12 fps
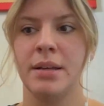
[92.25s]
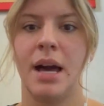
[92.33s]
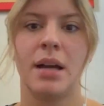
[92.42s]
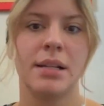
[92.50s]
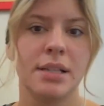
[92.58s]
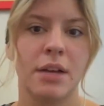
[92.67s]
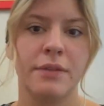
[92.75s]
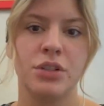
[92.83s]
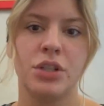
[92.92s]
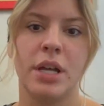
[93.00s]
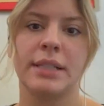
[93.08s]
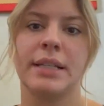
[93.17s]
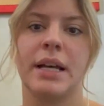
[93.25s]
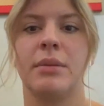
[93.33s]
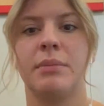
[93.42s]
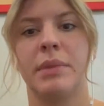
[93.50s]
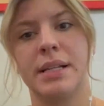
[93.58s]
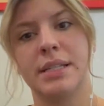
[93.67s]
how to self-inject, how to
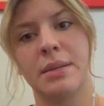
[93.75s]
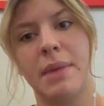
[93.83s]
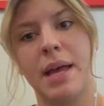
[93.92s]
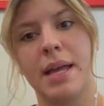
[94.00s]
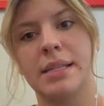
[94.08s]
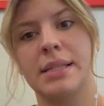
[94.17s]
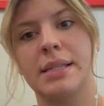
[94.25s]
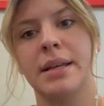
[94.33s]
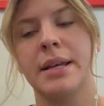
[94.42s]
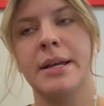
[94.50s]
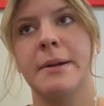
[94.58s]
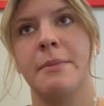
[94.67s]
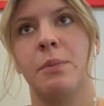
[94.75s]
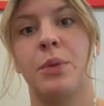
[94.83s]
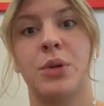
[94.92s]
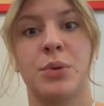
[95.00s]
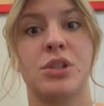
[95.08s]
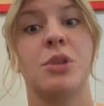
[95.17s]
mix the meds,
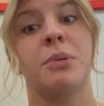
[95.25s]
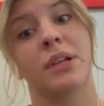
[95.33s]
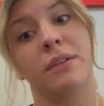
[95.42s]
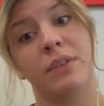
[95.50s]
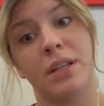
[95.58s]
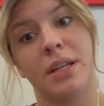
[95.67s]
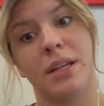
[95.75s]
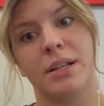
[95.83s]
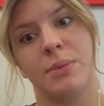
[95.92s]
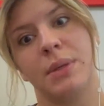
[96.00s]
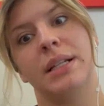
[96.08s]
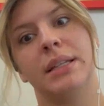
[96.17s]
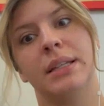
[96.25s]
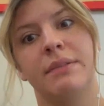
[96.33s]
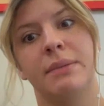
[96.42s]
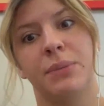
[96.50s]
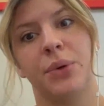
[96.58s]
which was super convenient because we didn't live in